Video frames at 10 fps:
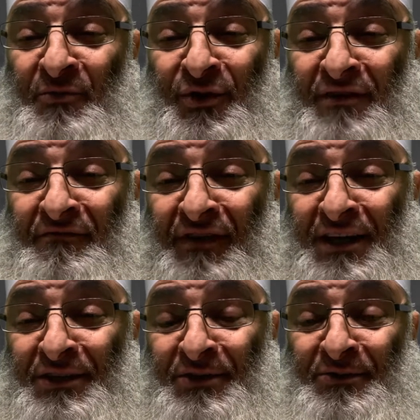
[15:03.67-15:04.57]
or
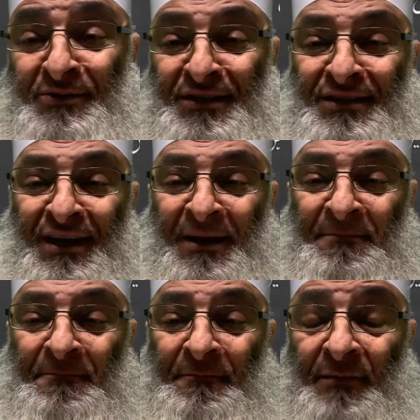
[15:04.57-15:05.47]
invite you to Islam."
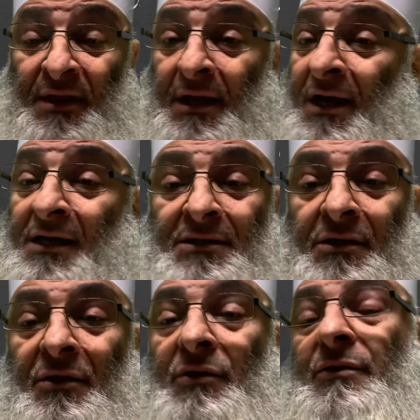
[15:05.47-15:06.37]
He said,
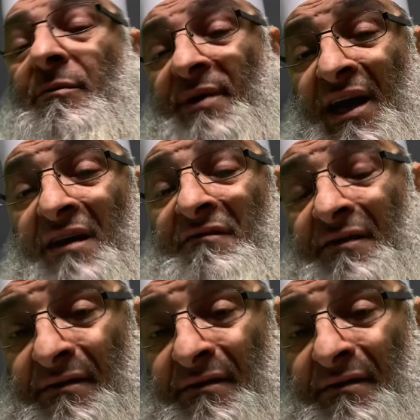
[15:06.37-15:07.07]
"No, your behavior.